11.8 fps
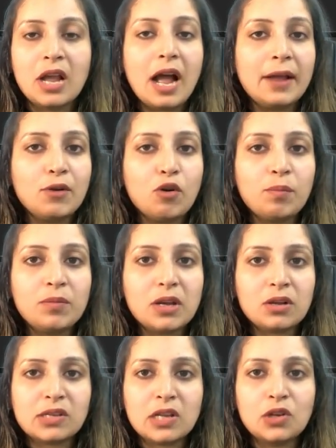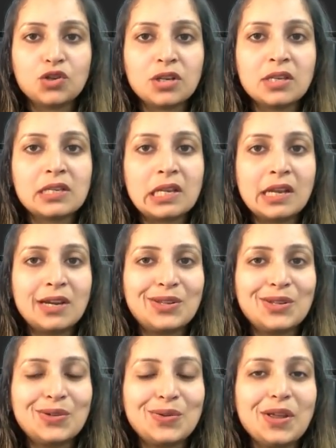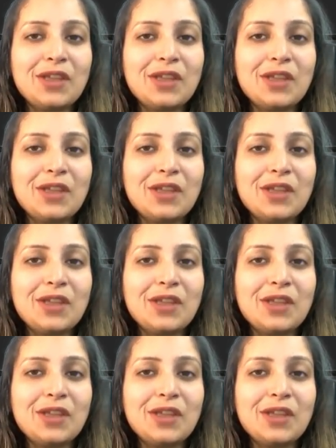I hope the solution is clear to you.